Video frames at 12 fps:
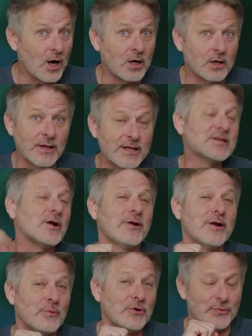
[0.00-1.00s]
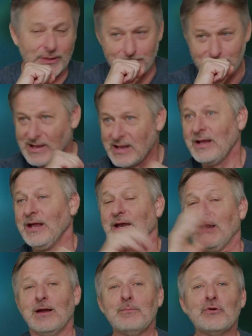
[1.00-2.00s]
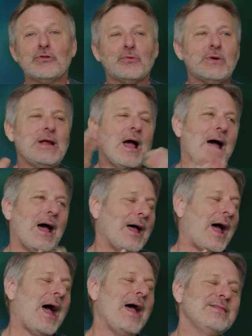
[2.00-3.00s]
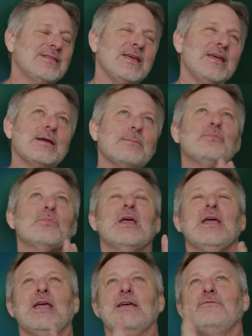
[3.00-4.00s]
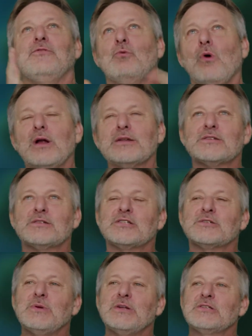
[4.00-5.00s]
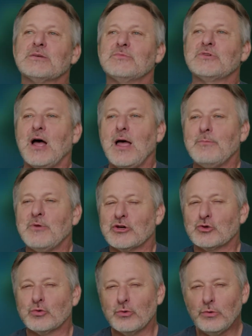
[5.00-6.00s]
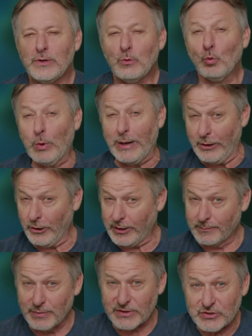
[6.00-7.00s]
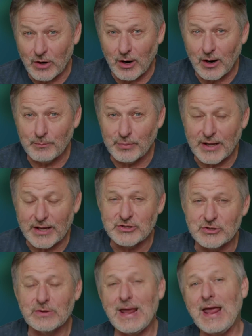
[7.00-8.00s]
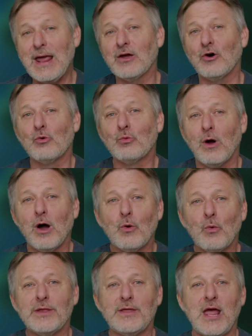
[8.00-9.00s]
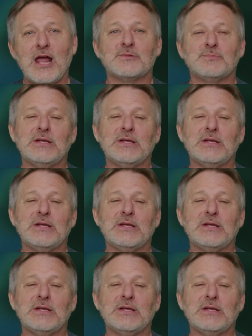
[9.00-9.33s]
Let's go to number 3. Number 3, I think if you want to spend some time in a truly weird and bizarre place, you can't go wrong with H.P.